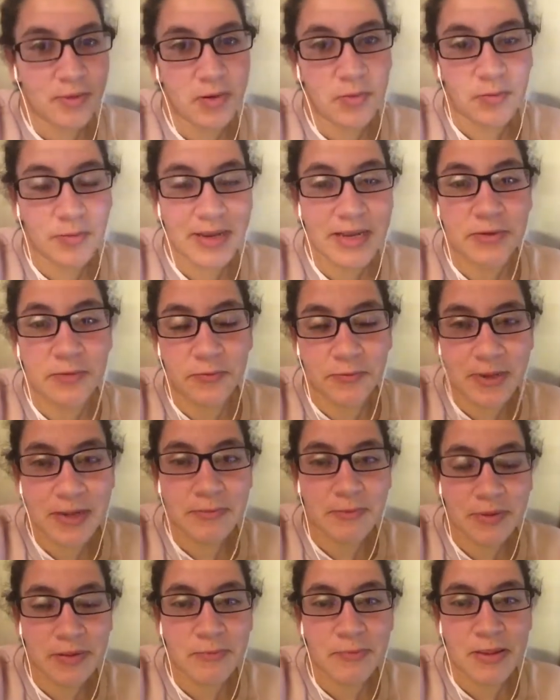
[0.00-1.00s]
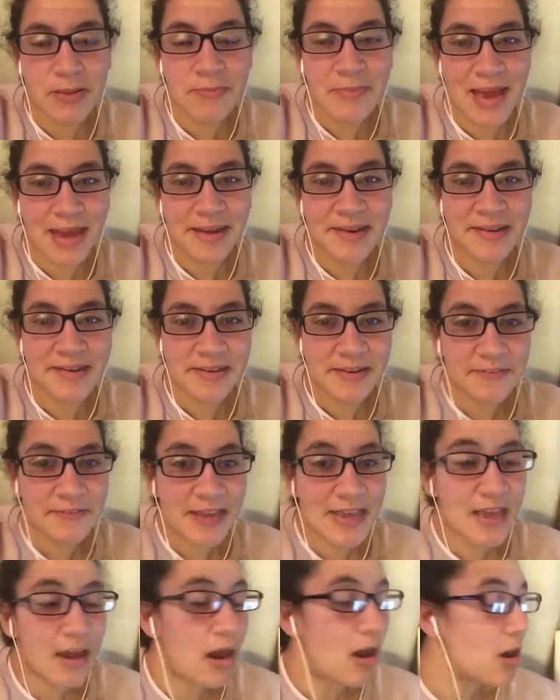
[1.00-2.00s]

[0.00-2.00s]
we, we, we, we managed to hit our